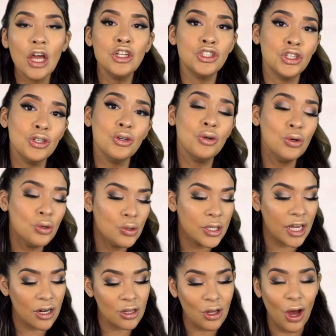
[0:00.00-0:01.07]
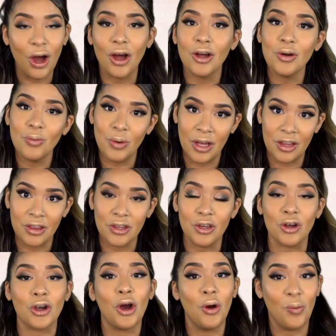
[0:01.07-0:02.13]
do you get along with
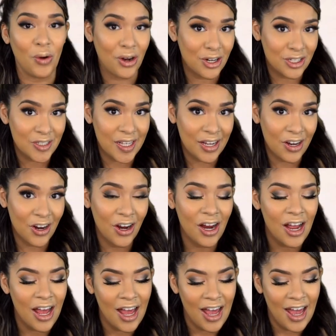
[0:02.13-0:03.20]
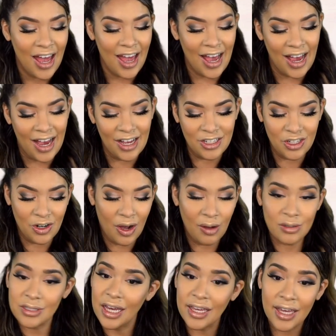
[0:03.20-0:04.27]
your coworkers here? And you know, I
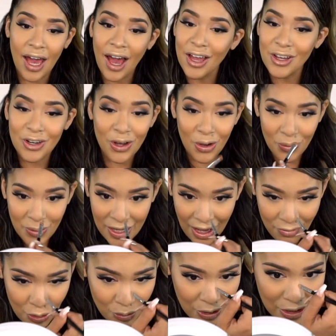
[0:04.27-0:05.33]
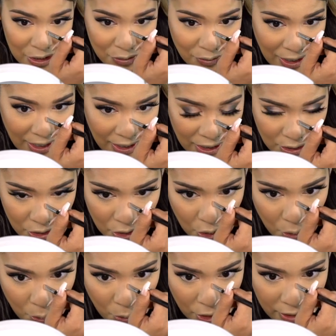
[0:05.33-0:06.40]
was like, yeah, you know, we have a really great, you
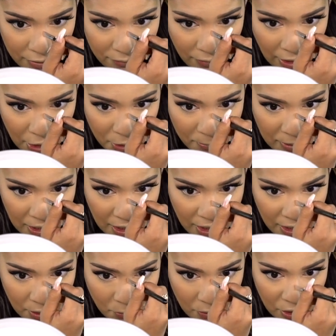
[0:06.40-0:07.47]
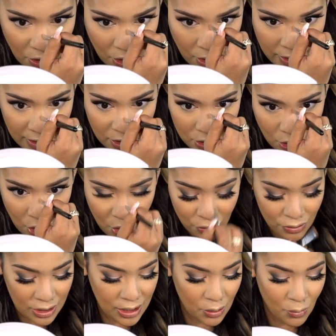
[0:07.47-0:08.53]
know, work environment and we all get along
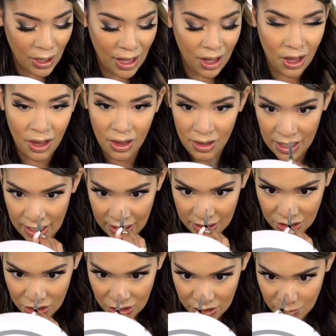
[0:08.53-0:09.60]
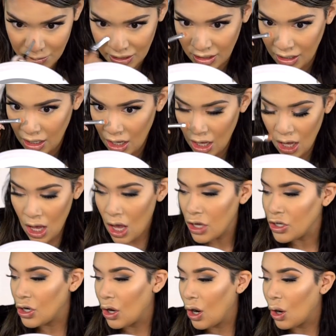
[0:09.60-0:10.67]
really well and it's just been,
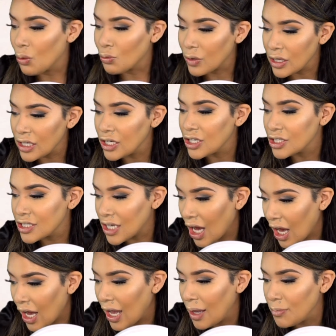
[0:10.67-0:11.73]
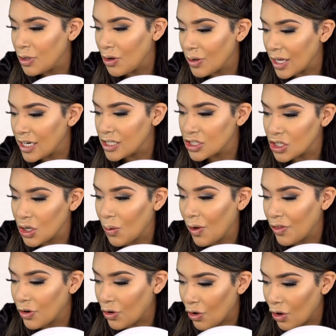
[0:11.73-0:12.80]
you know, a really good time, you know, getting to know all
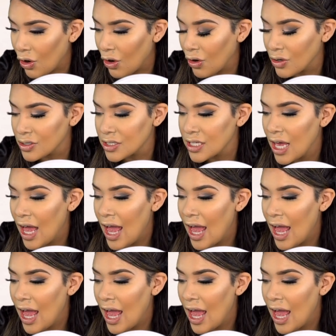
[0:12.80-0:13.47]
the girls.